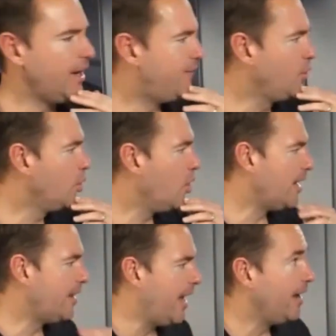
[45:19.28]
if you look
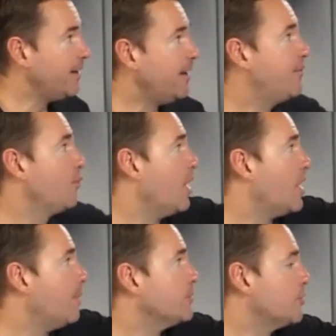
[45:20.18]
at that, if you run a
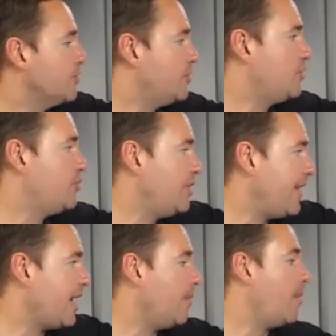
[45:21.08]
couple searches, you see
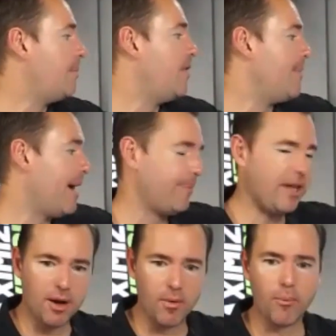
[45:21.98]
they come up in the map, they
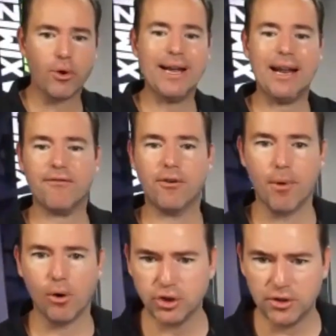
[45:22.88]
come up organic for
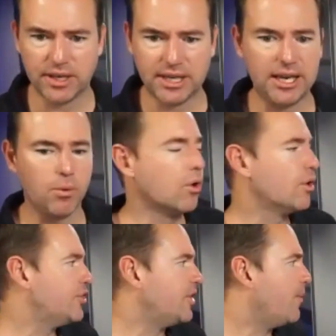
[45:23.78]
most of the
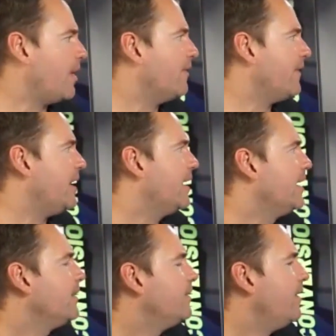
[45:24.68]
keywords that are relevant
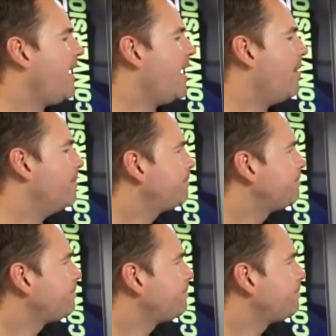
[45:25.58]
to them.